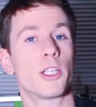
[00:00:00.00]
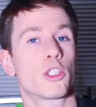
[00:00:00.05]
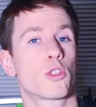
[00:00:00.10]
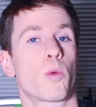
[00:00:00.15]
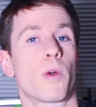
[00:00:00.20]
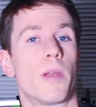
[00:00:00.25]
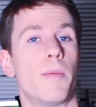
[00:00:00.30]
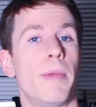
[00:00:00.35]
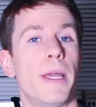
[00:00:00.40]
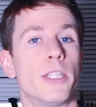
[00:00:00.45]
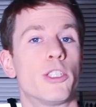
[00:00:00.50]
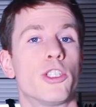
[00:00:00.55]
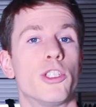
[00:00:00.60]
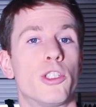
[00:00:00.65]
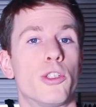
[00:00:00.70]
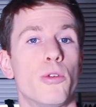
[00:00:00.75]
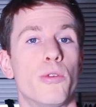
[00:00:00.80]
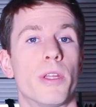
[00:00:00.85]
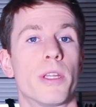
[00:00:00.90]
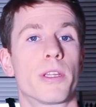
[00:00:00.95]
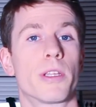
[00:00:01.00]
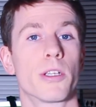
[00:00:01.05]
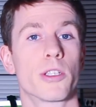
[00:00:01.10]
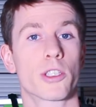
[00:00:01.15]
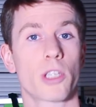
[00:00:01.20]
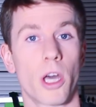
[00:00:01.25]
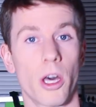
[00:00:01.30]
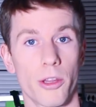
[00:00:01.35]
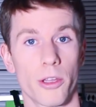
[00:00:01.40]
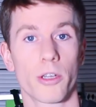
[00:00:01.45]
just want to mention too that
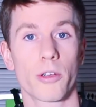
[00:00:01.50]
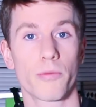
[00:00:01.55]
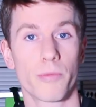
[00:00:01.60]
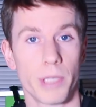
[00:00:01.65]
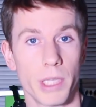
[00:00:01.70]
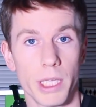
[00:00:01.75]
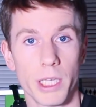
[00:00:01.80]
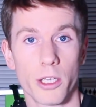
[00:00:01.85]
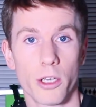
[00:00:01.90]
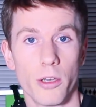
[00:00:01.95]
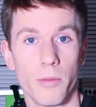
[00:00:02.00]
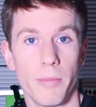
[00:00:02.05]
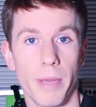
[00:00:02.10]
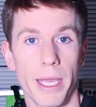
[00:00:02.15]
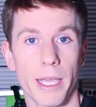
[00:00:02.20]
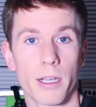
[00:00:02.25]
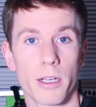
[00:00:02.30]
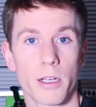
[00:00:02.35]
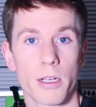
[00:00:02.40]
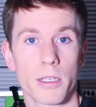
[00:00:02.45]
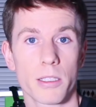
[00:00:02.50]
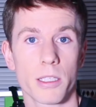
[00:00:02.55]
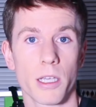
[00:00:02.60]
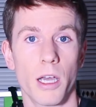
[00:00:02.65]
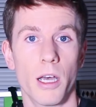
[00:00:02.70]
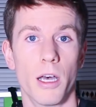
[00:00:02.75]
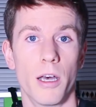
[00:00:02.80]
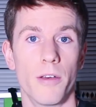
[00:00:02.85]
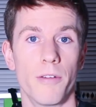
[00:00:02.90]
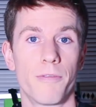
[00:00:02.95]
there's other really good makers
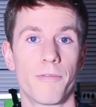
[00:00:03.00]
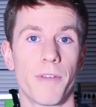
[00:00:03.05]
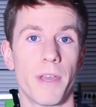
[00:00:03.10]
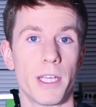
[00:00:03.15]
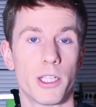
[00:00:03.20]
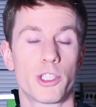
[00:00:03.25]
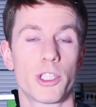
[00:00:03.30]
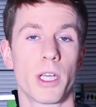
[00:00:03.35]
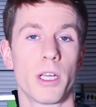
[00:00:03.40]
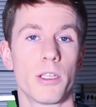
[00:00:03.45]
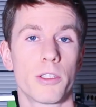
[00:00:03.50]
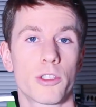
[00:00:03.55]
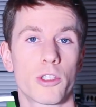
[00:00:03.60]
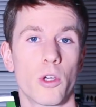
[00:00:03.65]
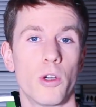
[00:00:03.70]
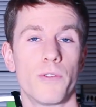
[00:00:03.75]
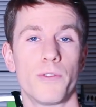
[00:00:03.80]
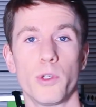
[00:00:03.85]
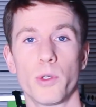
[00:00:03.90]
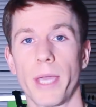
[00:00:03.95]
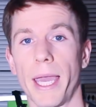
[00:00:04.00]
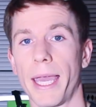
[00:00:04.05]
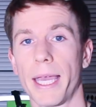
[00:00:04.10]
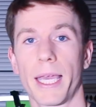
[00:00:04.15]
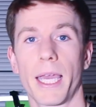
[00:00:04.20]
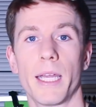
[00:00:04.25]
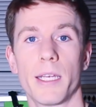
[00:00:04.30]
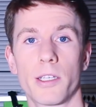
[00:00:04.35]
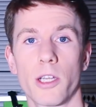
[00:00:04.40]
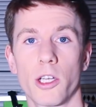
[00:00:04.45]
of face shells, so if you can't
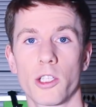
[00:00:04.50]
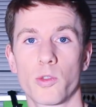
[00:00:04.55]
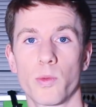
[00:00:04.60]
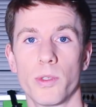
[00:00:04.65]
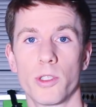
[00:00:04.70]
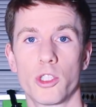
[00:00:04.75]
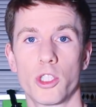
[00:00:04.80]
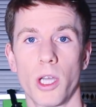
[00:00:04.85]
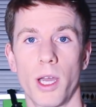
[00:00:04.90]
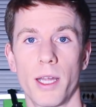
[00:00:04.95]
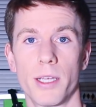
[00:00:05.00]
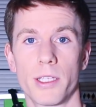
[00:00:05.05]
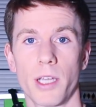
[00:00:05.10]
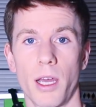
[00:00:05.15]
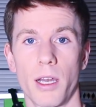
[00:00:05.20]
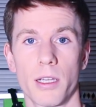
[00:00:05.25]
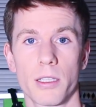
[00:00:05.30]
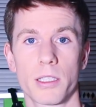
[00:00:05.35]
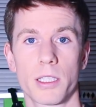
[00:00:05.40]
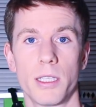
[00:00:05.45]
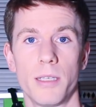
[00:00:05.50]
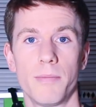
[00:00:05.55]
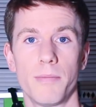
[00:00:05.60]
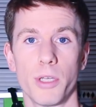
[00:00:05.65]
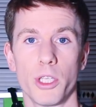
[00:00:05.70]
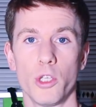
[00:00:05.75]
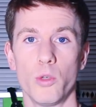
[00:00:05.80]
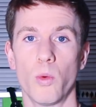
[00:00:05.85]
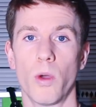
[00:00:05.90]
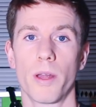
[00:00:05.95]
get in touch with John Donaldson
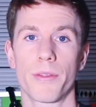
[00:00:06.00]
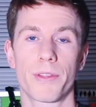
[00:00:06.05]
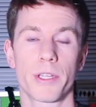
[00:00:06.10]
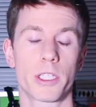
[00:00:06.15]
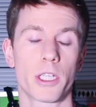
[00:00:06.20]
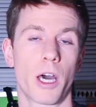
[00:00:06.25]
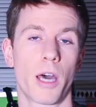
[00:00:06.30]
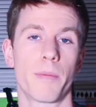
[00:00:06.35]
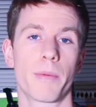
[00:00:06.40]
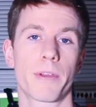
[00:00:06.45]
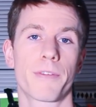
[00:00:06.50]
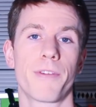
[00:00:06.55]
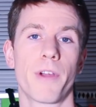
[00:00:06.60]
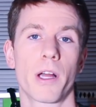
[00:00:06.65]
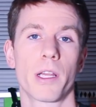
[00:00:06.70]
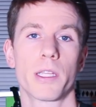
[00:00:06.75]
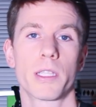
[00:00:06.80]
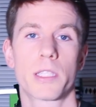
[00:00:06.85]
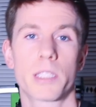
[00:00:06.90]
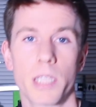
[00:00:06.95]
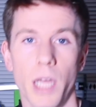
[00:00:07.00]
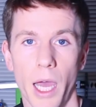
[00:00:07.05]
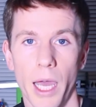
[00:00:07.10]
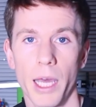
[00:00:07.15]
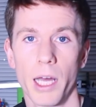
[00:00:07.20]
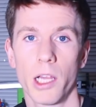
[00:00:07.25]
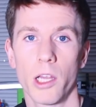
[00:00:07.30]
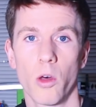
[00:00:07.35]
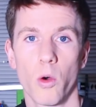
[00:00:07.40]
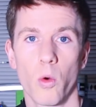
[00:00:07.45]
but you want the Todd McFarlane
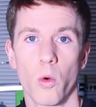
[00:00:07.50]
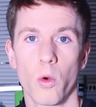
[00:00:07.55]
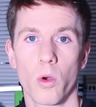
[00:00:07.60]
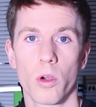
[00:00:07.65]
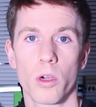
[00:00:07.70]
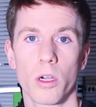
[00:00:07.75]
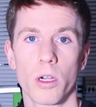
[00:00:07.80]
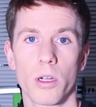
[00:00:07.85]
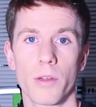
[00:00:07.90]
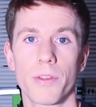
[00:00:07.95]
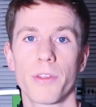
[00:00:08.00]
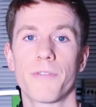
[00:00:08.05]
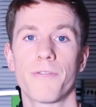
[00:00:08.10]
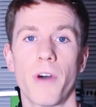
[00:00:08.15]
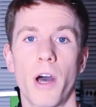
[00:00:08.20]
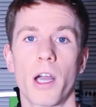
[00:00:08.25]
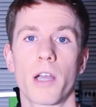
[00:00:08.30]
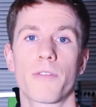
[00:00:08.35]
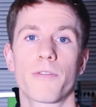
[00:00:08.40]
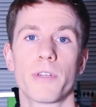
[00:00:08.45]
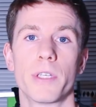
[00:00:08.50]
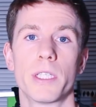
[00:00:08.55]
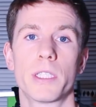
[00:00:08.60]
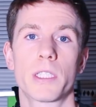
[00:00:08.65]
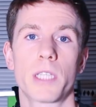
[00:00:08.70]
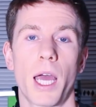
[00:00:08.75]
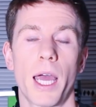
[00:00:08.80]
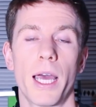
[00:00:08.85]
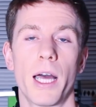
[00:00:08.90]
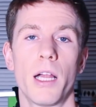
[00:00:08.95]
style or the fog-free
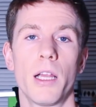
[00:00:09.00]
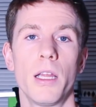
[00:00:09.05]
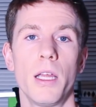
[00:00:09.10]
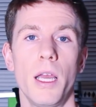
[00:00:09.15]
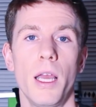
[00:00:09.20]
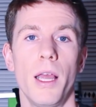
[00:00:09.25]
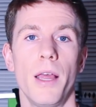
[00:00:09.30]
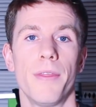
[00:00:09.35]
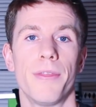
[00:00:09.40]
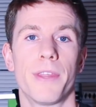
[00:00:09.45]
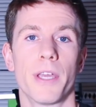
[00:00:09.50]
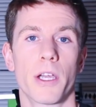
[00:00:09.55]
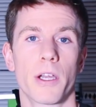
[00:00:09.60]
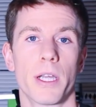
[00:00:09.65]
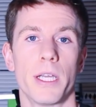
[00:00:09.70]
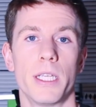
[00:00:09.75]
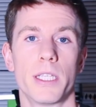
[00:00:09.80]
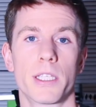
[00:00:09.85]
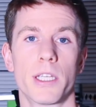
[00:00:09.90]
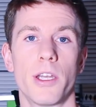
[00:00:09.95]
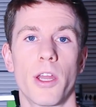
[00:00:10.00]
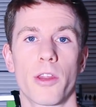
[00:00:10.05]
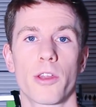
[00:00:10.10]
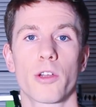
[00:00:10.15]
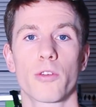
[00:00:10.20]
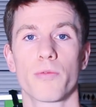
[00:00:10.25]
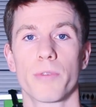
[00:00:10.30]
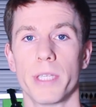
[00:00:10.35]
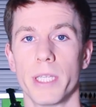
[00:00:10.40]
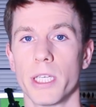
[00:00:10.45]
style, there is
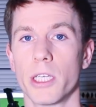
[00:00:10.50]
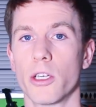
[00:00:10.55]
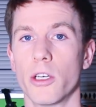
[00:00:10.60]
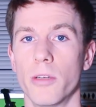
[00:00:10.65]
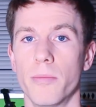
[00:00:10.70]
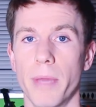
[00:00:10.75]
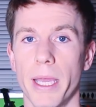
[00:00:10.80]
another really good